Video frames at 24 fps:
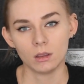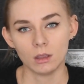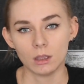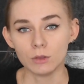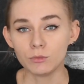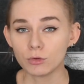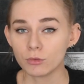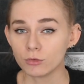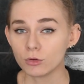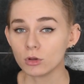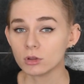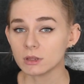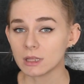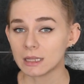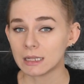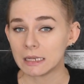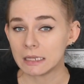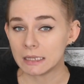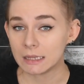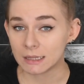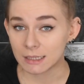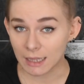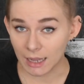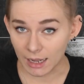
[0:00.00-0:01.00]
If you've got an
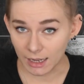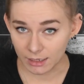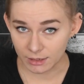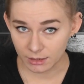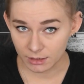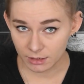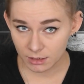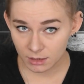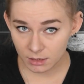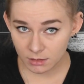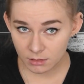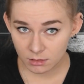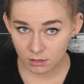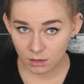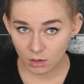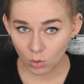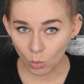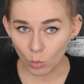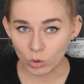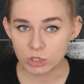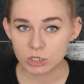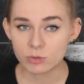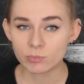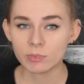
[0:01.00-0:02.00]
entire,
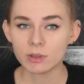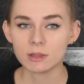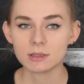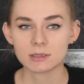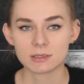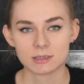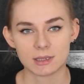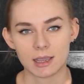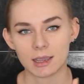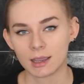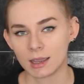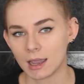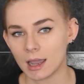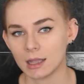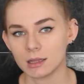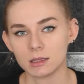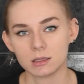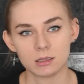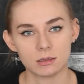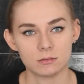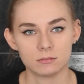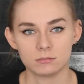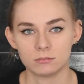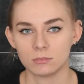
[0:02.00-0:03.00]
which means a
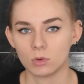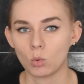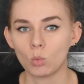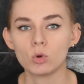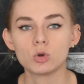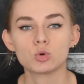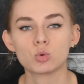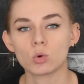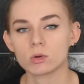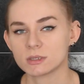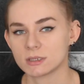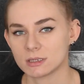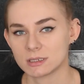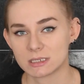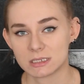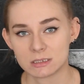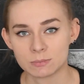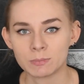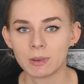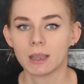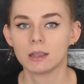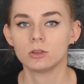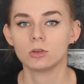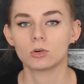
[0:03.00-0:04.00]
cat which wasn't
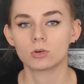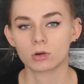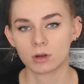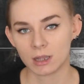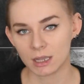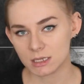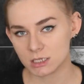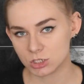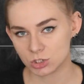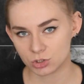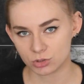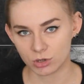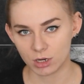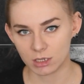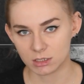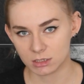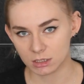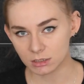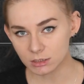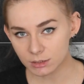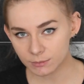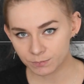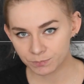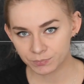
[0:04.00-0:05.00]
spayed or
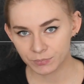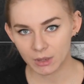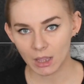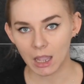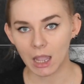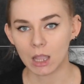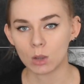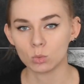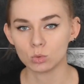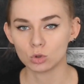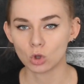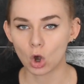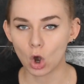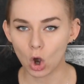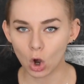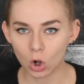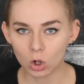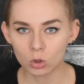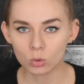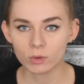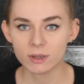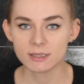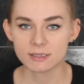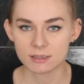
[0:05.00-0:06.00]
castrated, I would
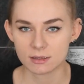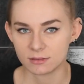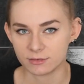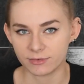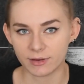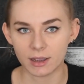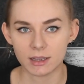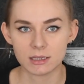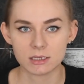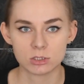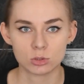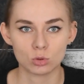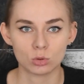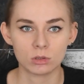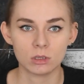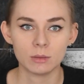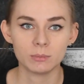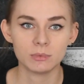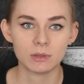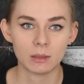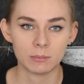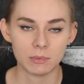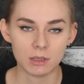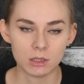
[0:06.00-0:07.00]
always advise to
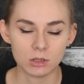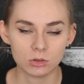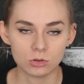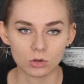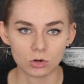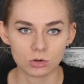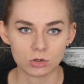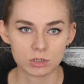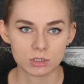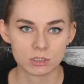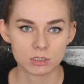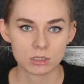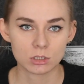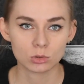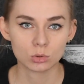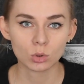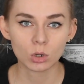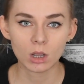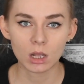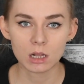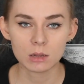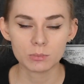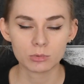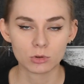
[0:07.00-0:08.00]
keep them indoors to
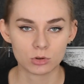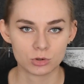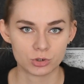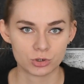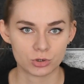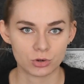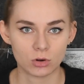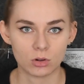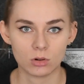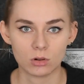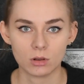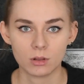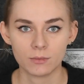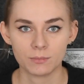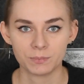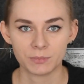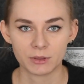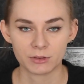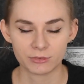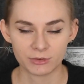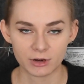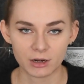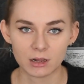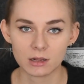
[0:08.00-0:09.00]
help control
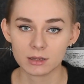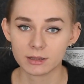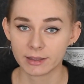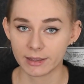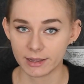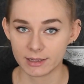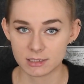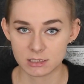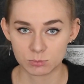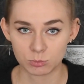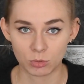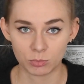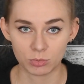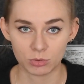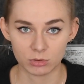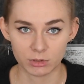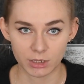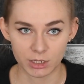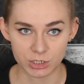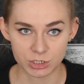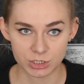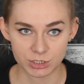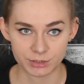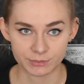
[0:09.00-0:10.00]
feral cats
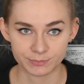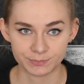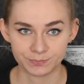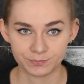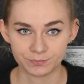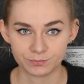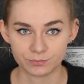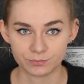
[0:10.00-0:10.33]
population.